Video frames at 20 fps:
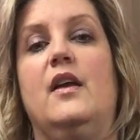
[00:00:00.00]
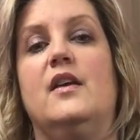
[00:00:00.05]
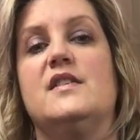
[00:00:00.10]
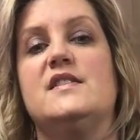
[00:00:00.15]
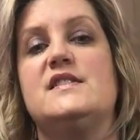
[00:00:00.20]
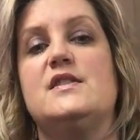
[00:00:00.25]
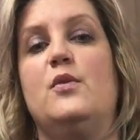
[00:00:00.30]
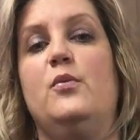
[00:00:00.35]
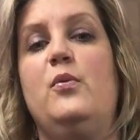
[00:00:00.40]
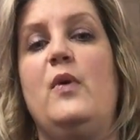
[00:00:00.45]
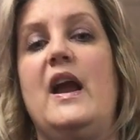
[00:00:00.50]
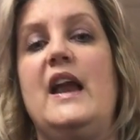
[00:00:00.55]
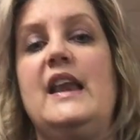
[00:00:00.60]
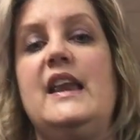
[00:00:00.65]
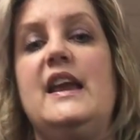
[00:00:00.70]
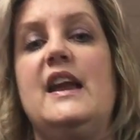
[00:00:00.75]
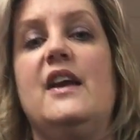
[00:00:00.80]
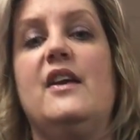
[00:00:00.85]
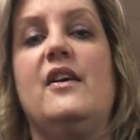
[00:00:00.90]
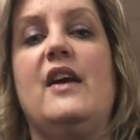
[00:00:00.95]
So right
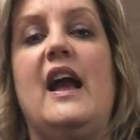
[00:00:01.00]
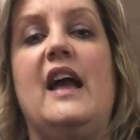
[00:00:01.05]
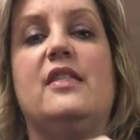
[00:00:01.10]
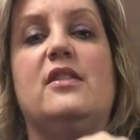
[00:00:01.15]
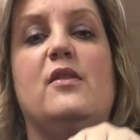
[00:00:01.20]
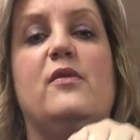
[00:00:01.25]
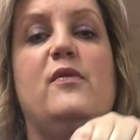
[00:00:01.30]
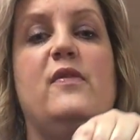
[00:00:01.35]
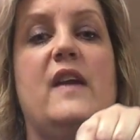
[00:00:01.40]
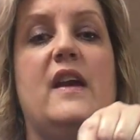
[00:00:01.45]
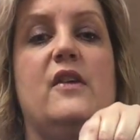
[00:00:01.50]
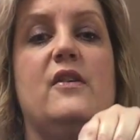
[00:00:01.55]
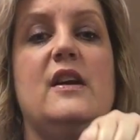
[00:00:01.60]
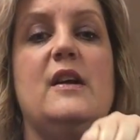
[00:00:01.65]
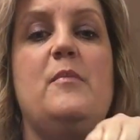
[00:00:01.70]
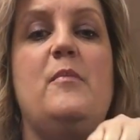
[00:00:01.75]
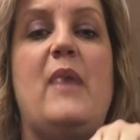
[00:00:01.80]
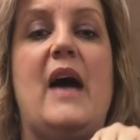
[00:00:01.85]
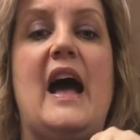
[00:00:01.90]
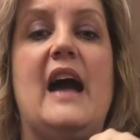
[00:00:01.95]
here at the
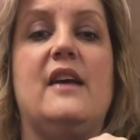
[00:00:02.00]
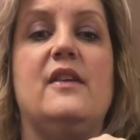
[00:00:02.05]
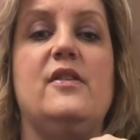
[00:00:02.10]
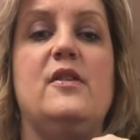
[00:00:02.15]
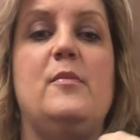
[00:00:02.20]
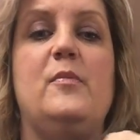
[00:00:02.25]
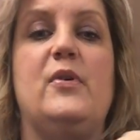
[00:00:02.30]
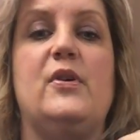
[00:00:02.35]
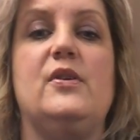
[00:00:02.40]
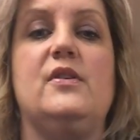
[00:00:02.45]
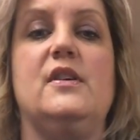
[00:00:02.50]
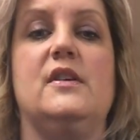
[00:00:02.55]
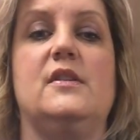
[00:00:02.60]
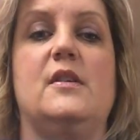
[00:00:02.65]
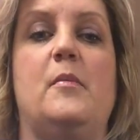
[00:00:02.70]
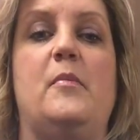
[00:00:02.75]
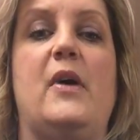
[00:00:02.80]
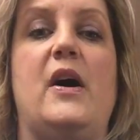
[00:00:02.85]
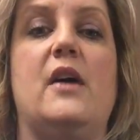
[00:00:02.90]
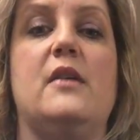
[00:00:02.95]
very back of the book on
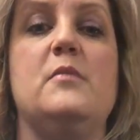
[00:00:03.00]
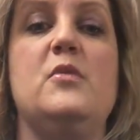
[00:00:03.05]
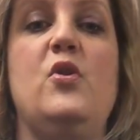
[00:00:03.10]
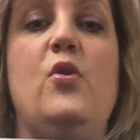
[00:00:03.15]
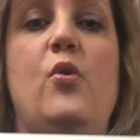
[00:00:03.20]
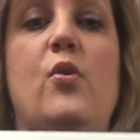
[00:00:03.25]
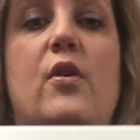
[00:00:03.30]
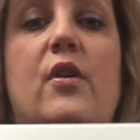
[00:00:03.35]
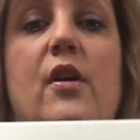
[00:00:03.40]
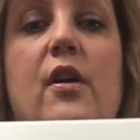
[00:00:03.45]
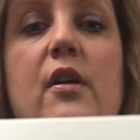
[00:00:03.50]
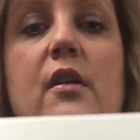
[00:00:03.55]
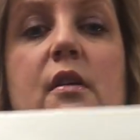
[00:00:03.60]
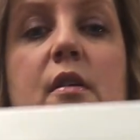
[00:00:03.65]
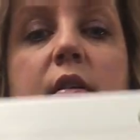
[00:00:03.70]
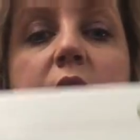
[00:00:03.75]
the bottom corner,